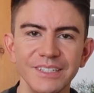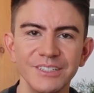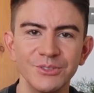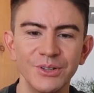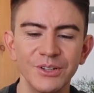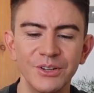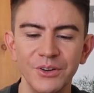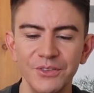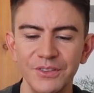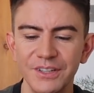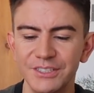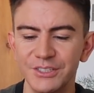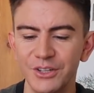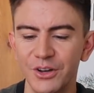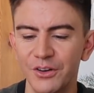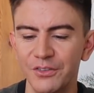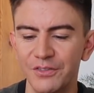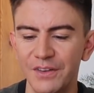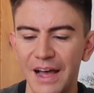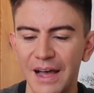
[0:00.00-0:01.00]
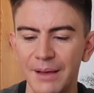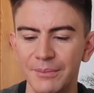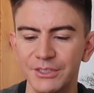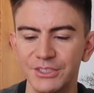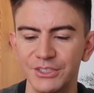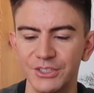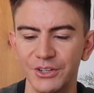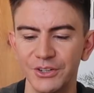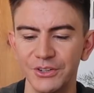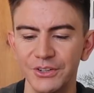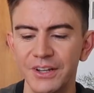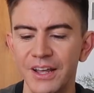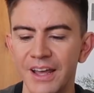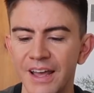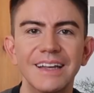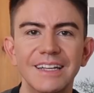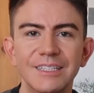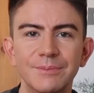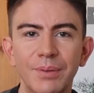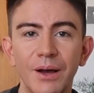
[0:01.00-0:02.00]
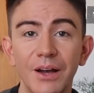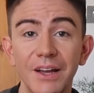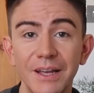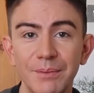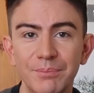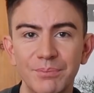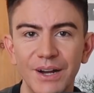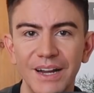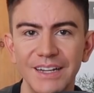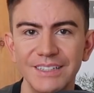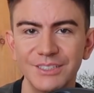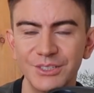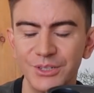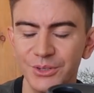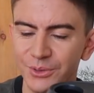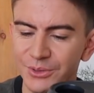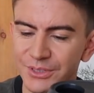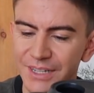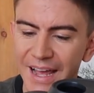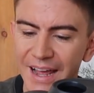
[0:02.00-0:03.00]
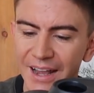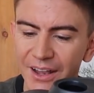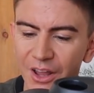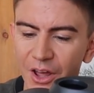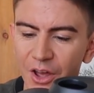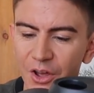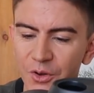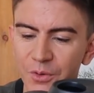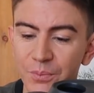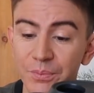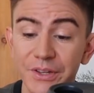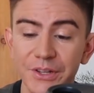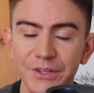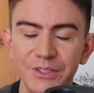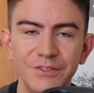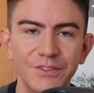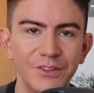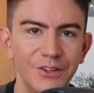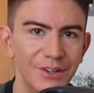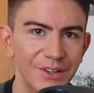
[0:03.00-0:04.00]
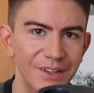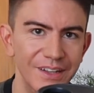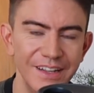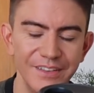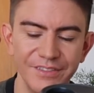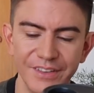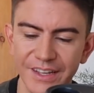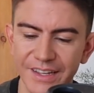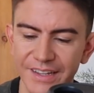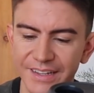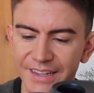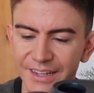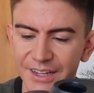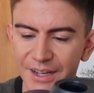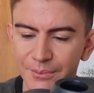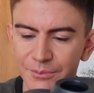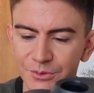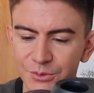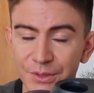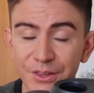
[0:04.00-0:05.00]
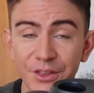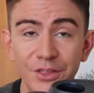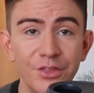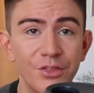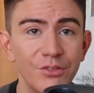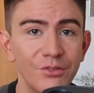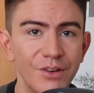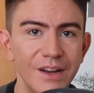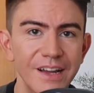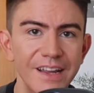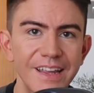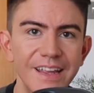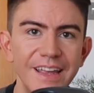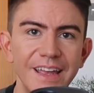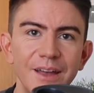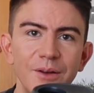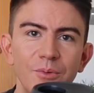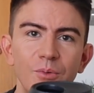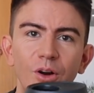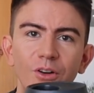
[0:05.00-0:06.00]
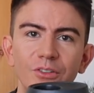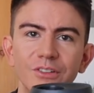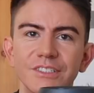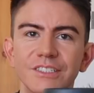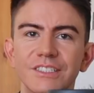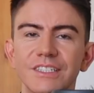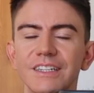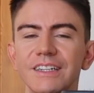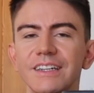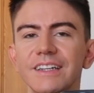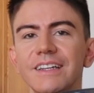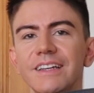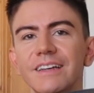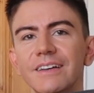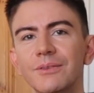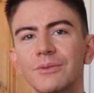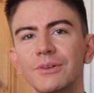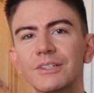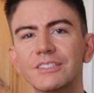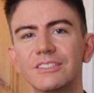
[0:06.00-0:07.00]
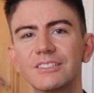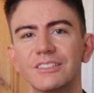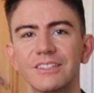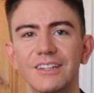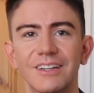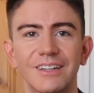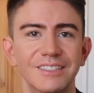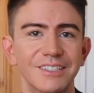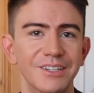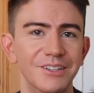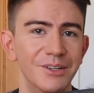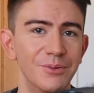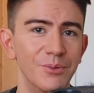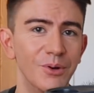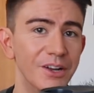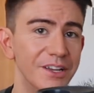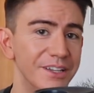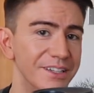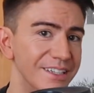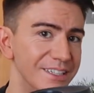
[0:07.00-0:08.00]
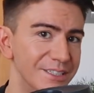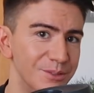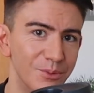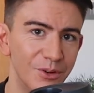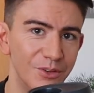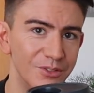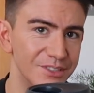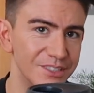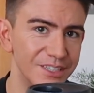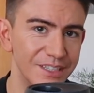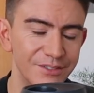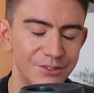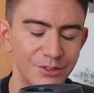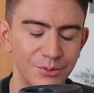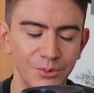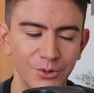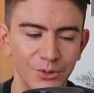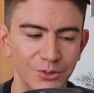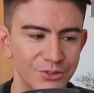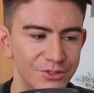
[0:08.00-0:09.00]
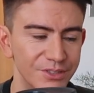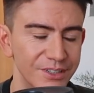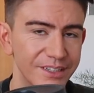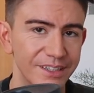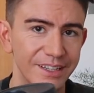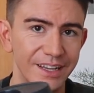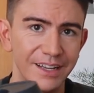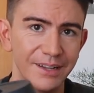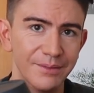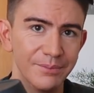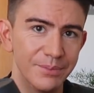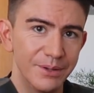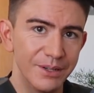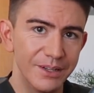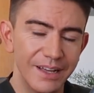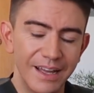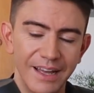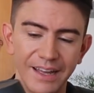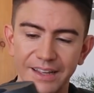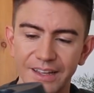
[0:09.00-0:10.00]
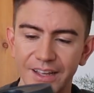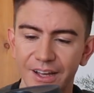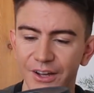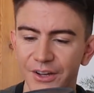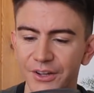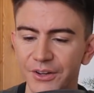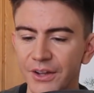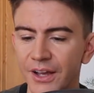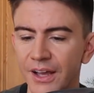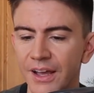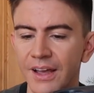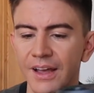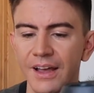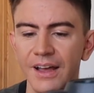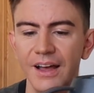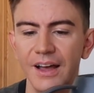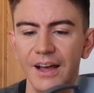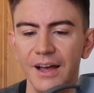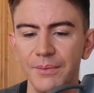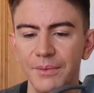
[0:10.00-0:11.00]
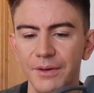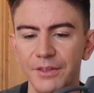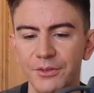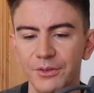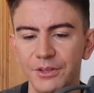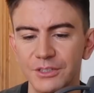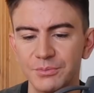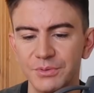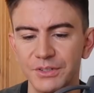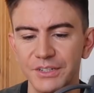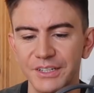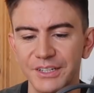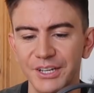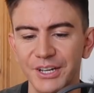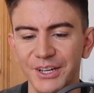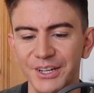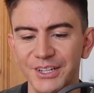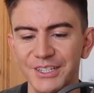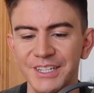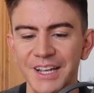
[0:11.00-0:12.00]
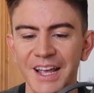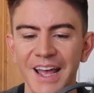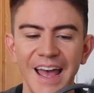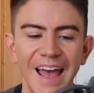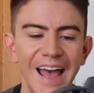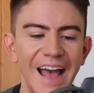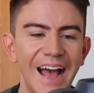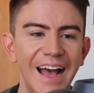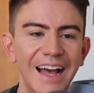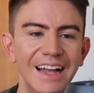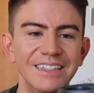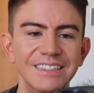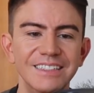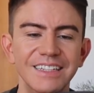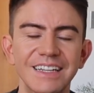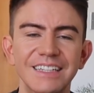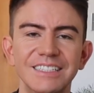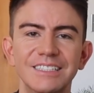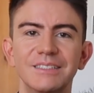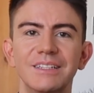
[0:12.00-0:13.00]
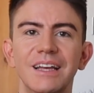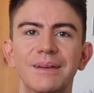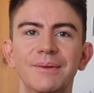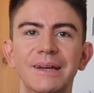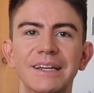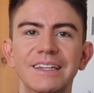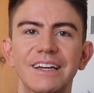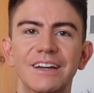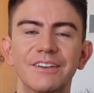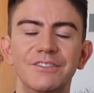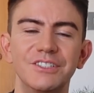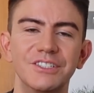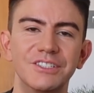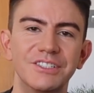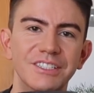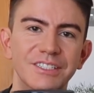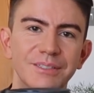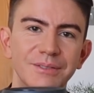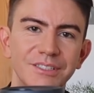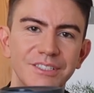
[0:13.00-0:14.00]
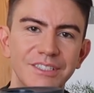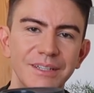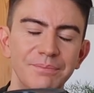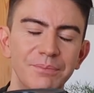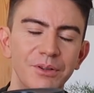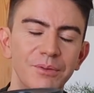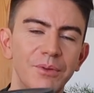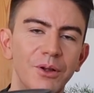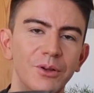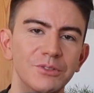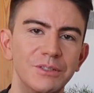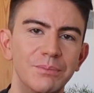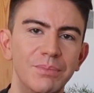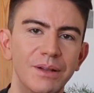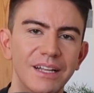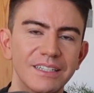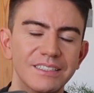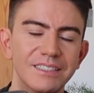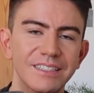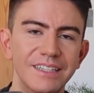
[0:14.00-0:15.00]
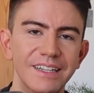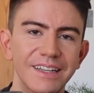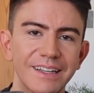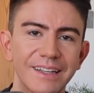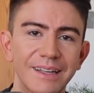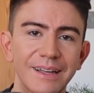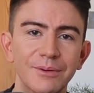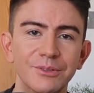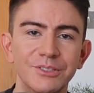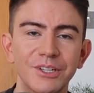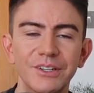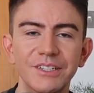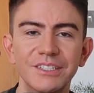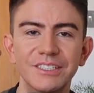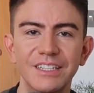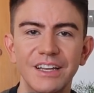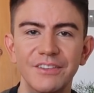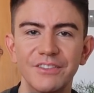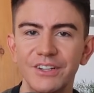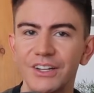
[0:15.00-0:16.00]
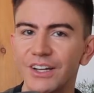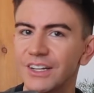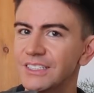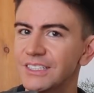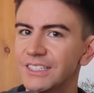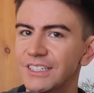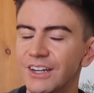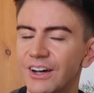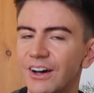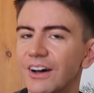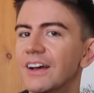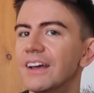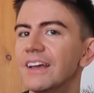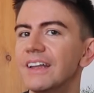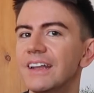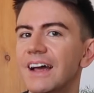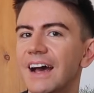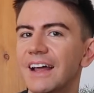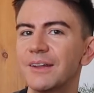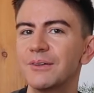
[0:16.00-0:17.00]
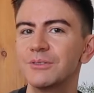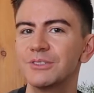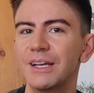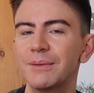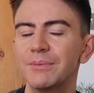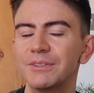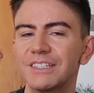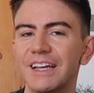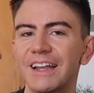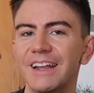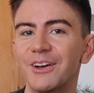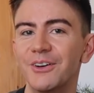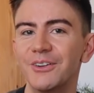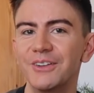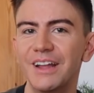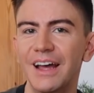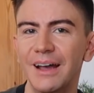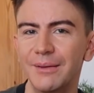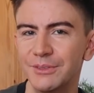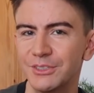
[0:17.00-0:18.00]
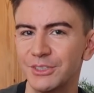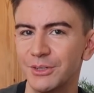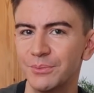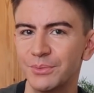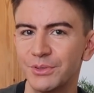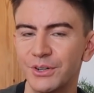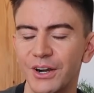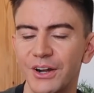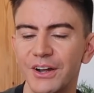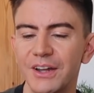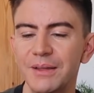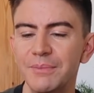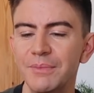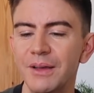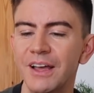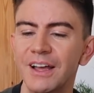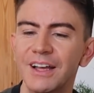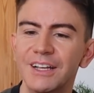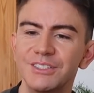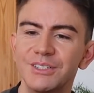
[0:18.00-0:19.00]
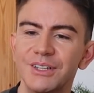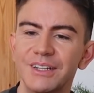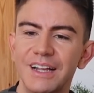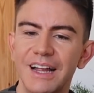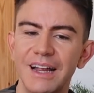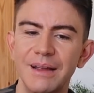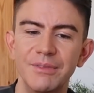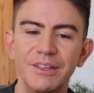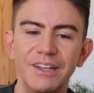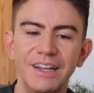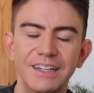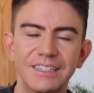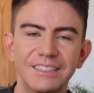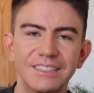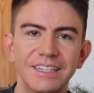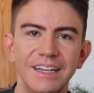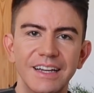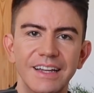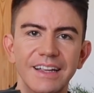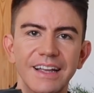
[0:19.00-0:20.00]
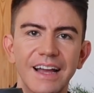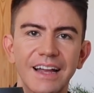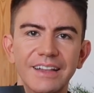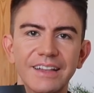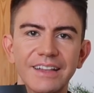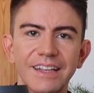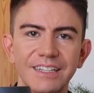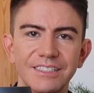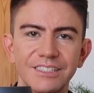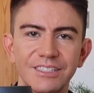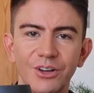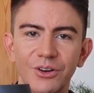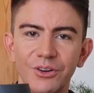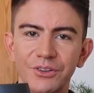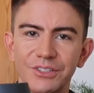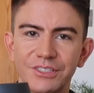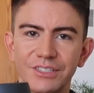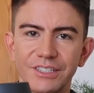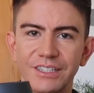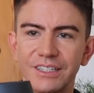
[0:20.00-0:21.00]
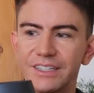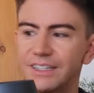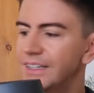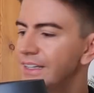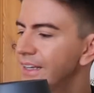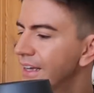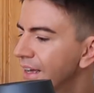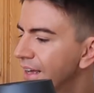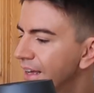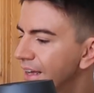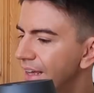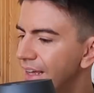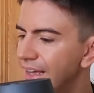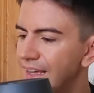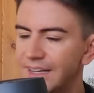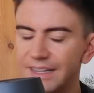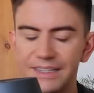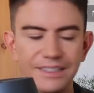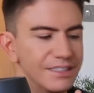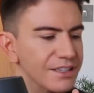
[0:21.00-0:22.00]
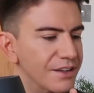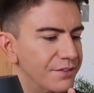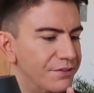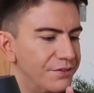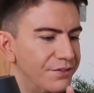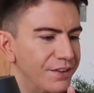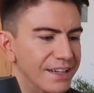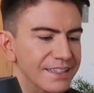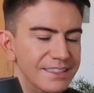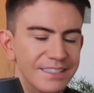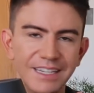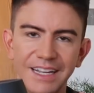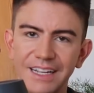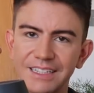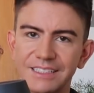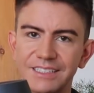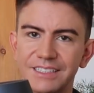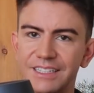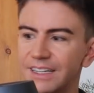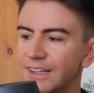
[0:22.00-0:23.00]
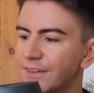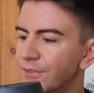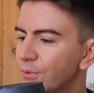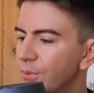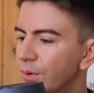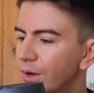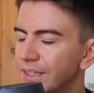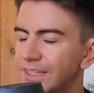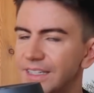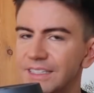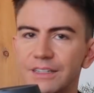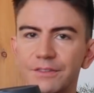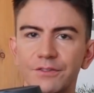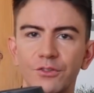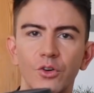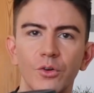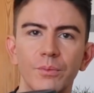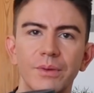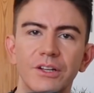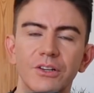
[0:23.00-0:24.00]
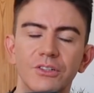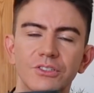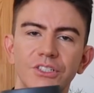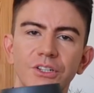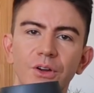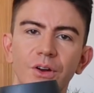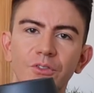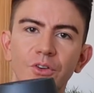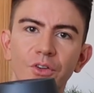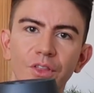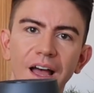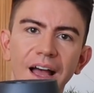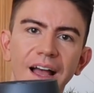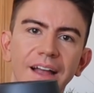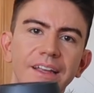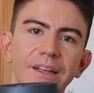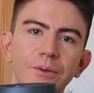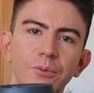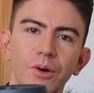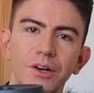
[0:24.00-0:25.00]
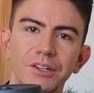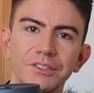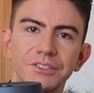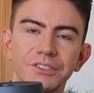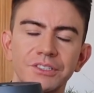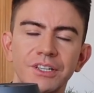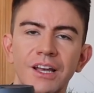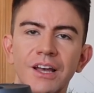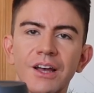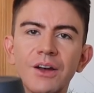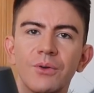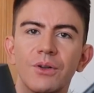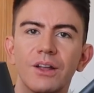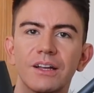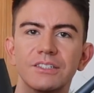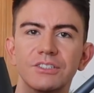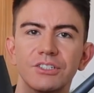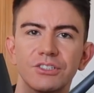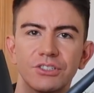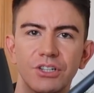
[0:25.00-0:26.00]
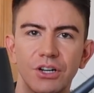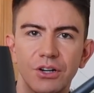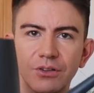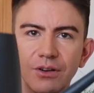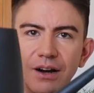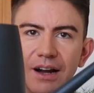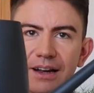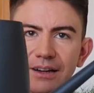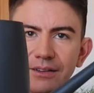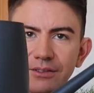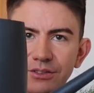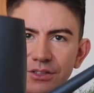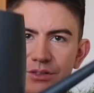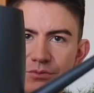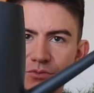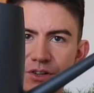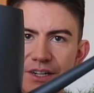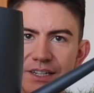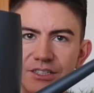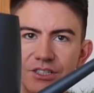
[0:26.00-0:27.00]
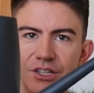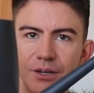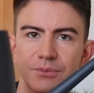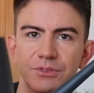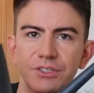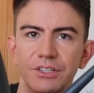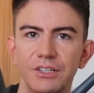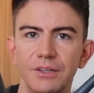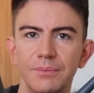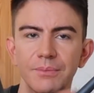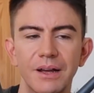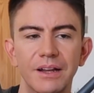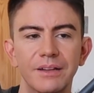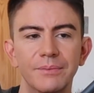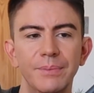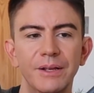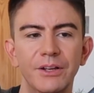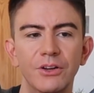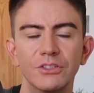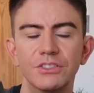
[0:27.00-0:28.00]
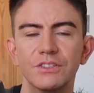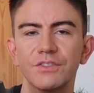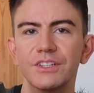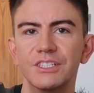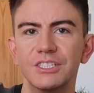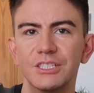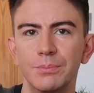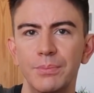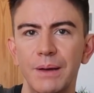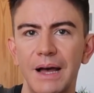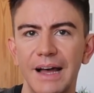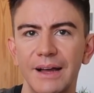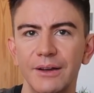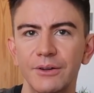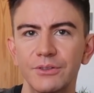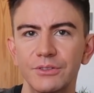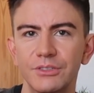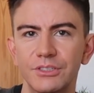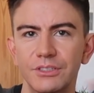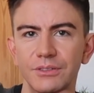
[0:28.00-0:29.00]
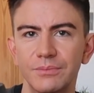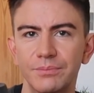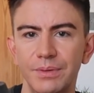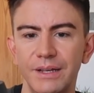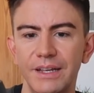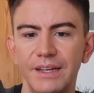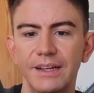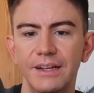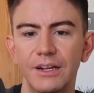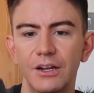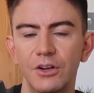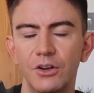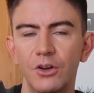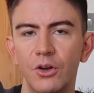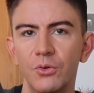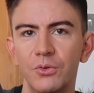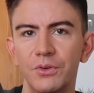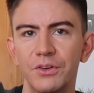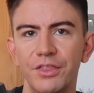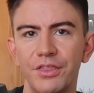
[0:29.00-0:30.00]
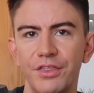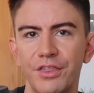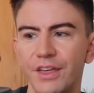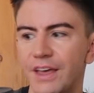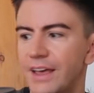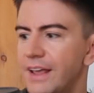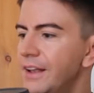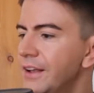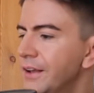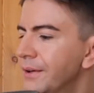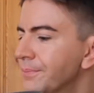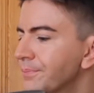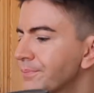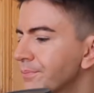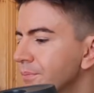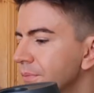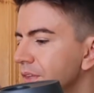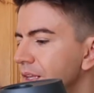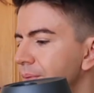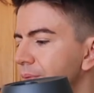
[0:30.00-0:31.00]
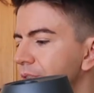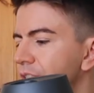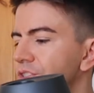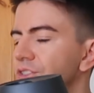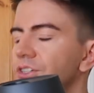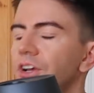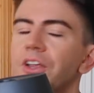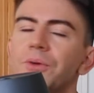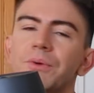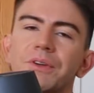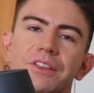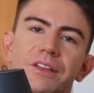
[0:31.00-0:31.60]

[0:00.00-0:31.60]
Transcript: So I got this off Amazon. It's by a brand called Elho Beautiful Living. It comes with a 3-year warranty, which I don't know why you'd need a warranty for a watering can, but hey ho, I thought that's pretty good. And it's made out of just this simple molded plastic. It was only $7.99 and I was able to get it on Amazon Prime. So it came the next day and this honestly is fantastic for what I need it for, because you know I've got the hanging ones where I can just go around and reach up to them. And because of the spout being long and thin, let me just show you